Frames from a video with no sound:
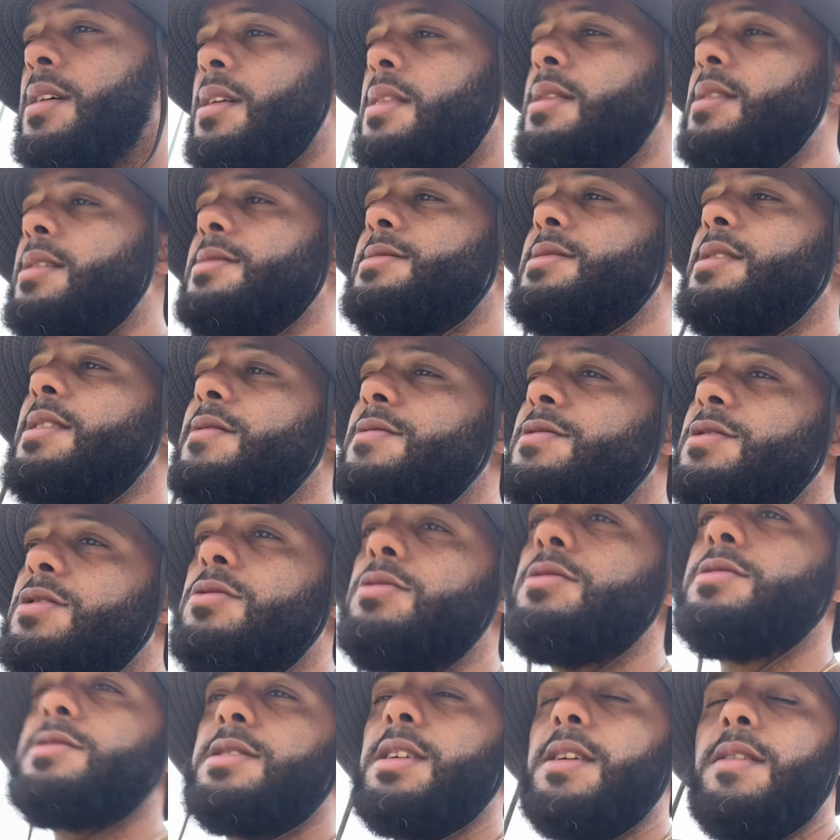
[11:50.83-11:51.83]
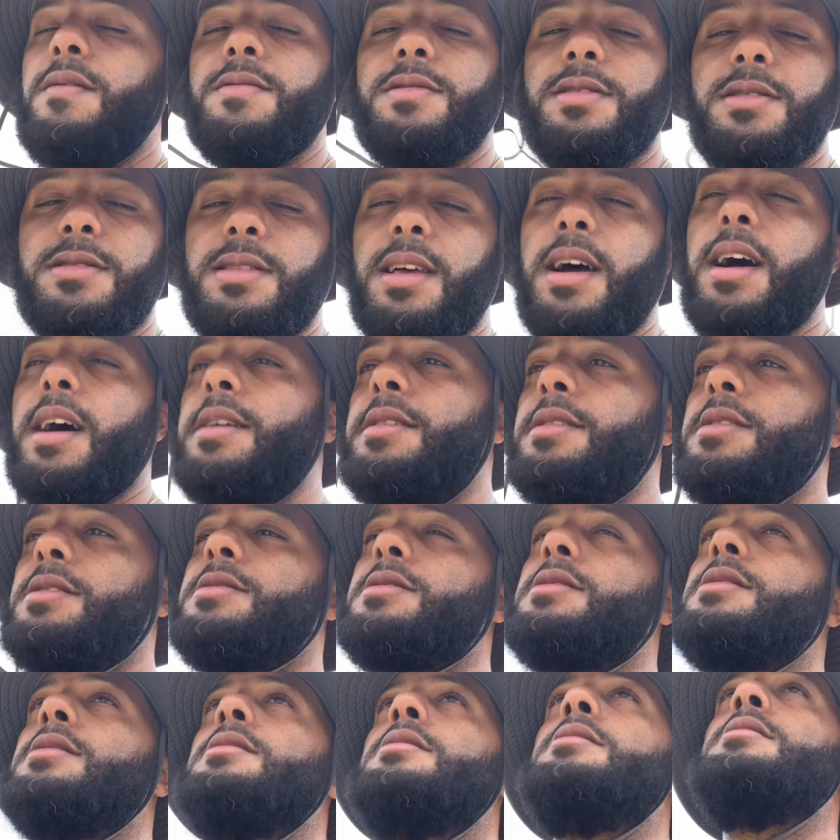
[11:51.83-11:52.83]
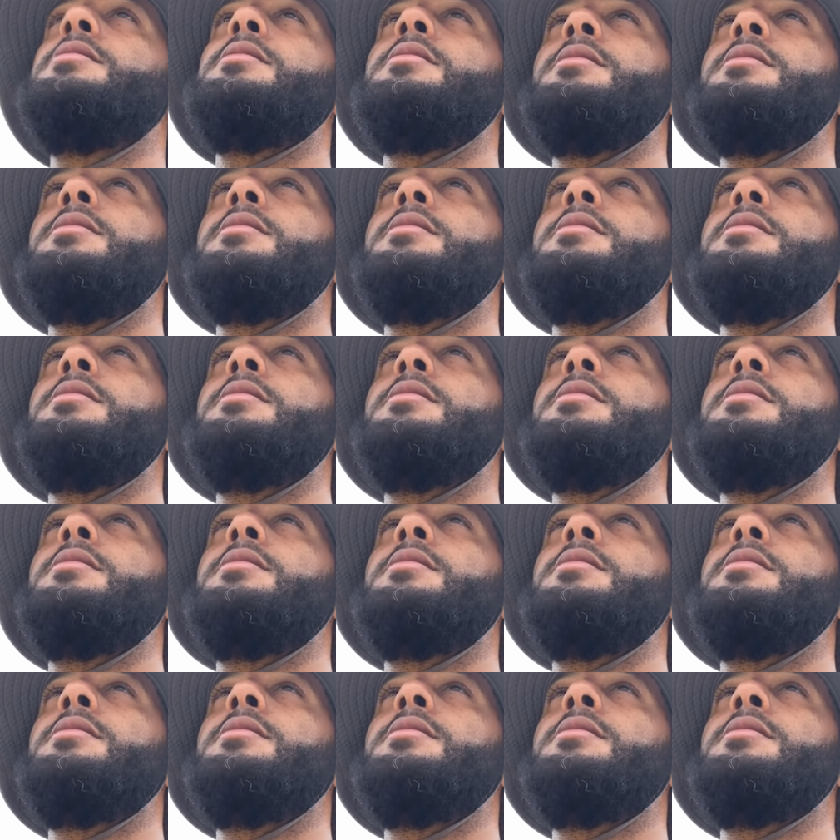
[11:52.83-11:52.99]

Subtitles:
let's see if Shakur Stevenson signed this shit.